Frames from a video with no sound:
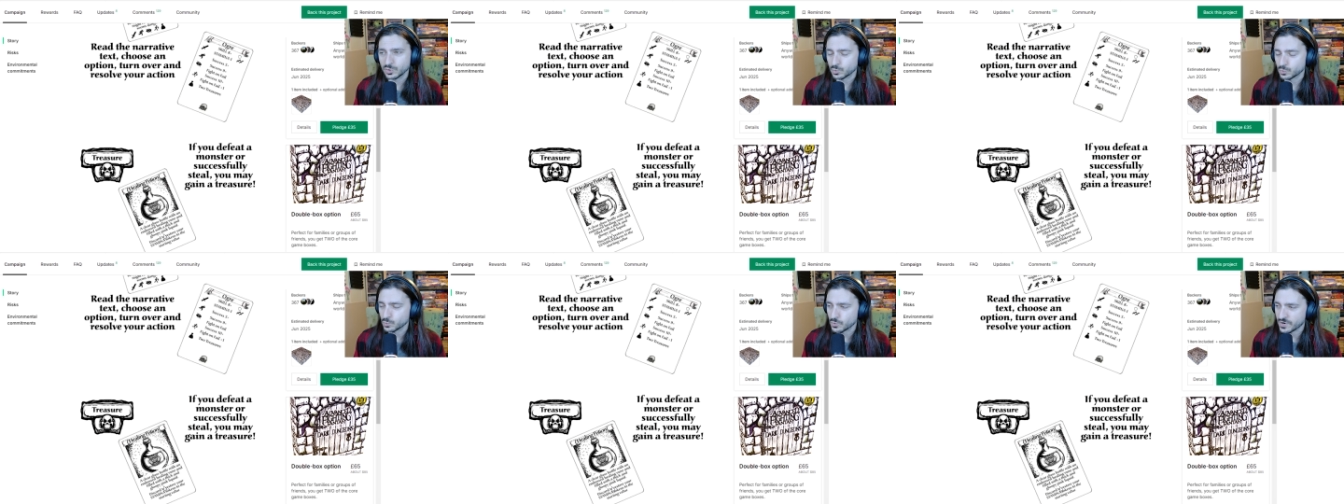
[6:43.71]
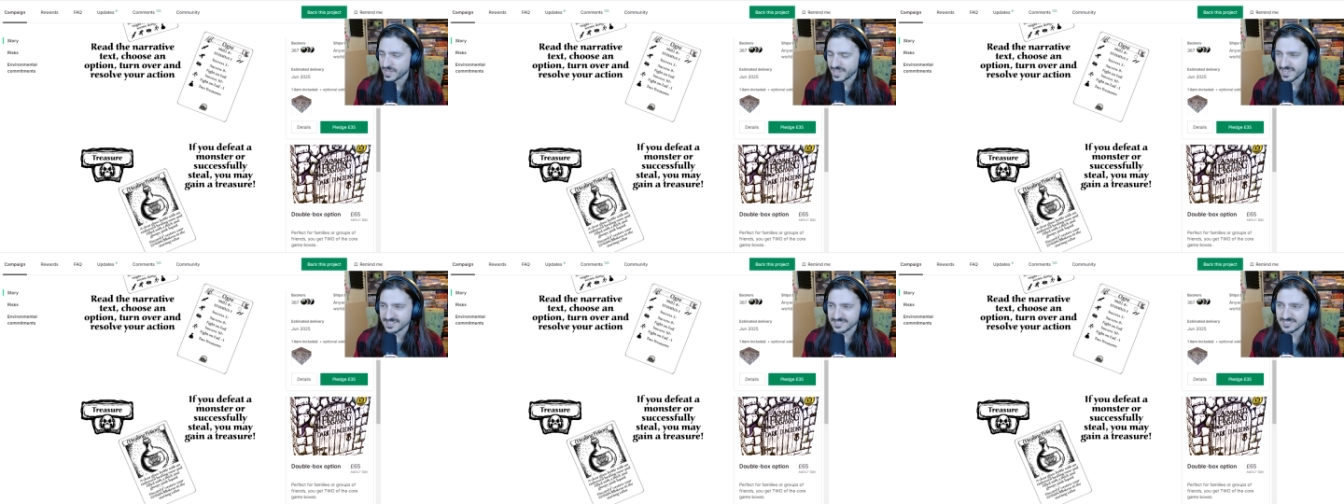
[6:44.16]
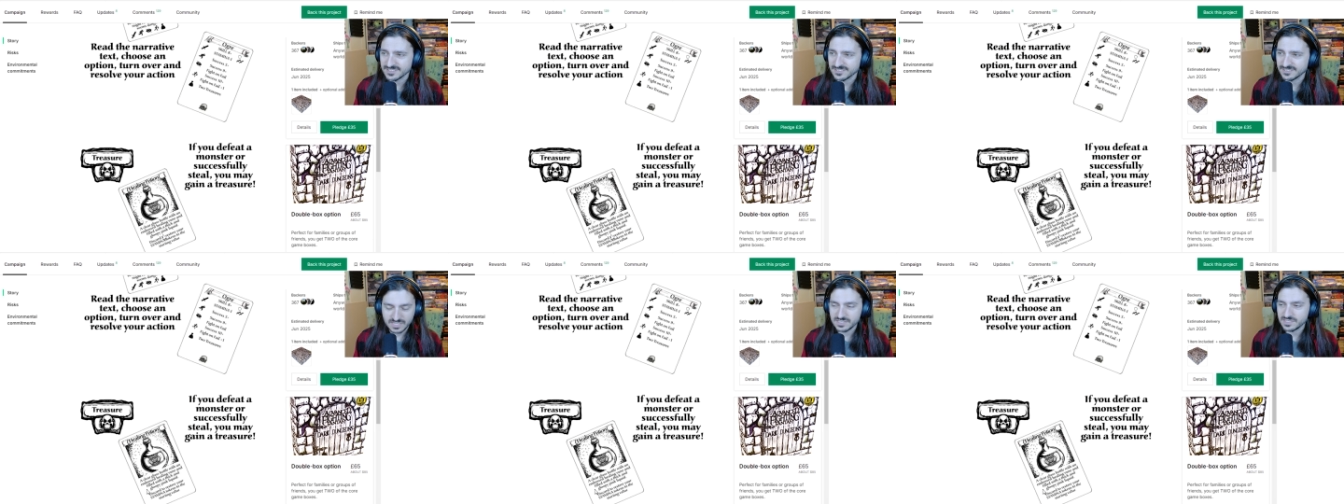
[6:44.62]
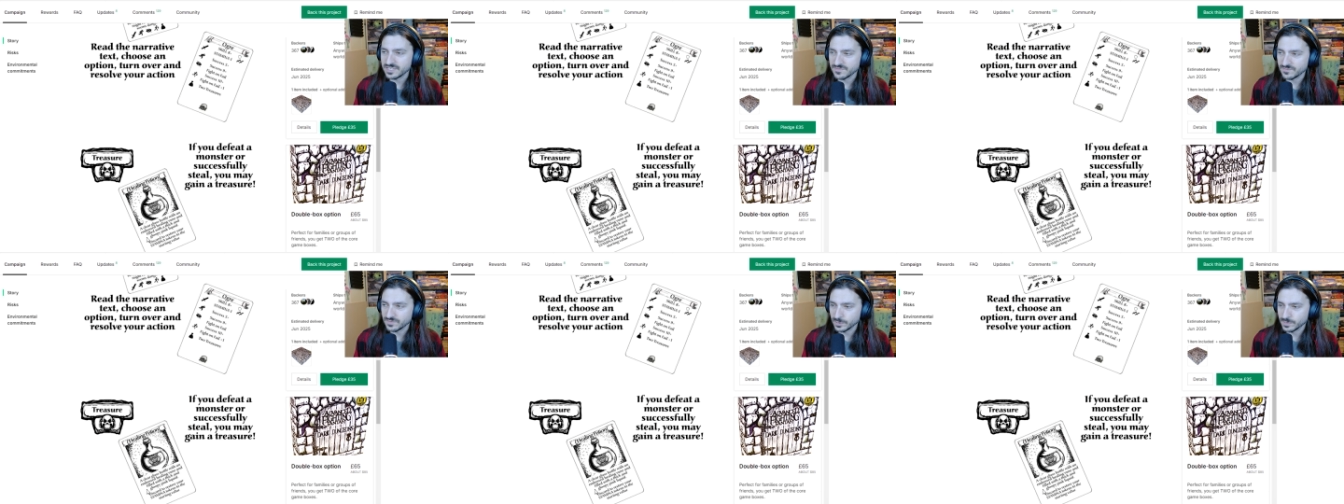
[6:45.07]
Great. It's the
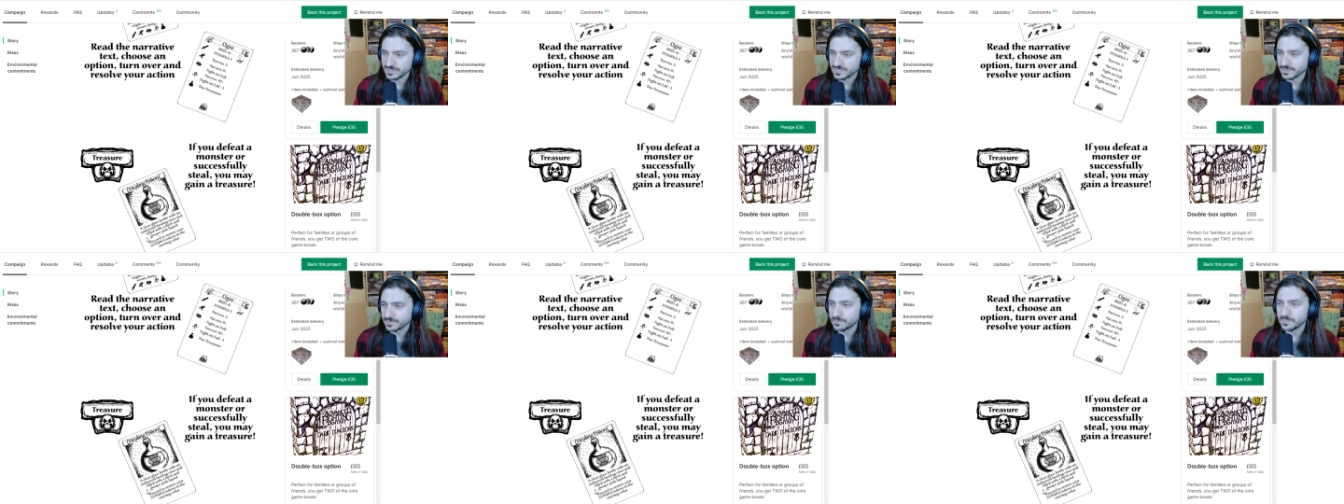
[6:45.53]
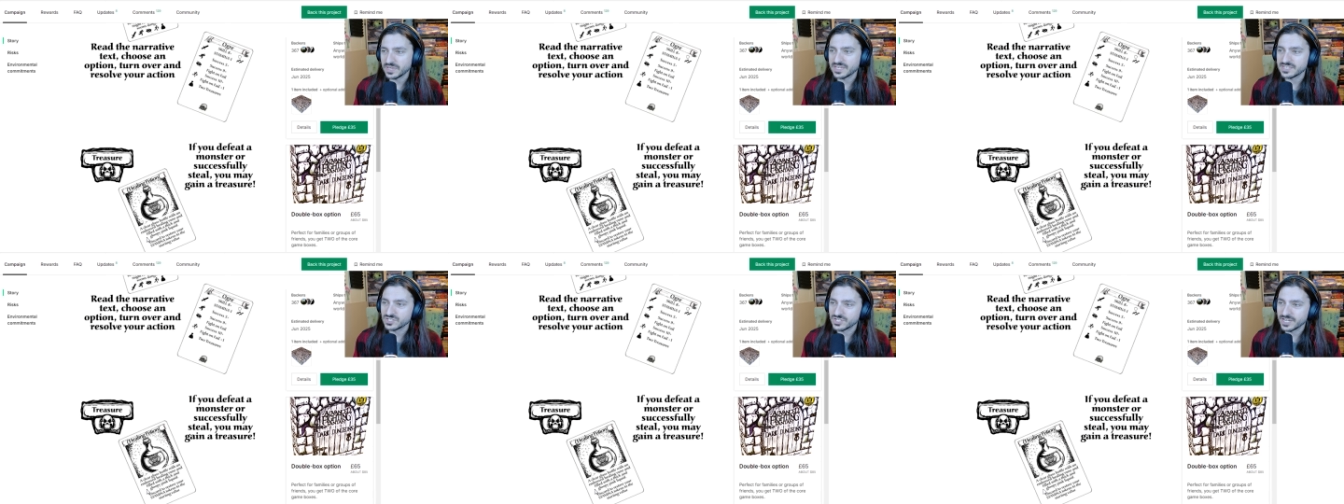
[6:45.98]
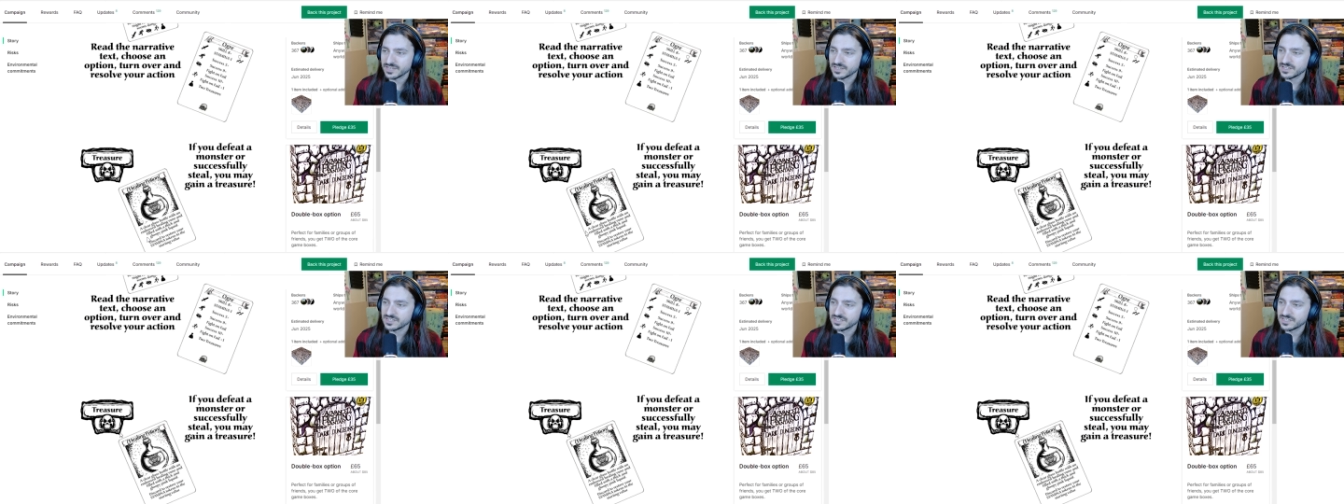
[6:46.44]
influencer pink shake,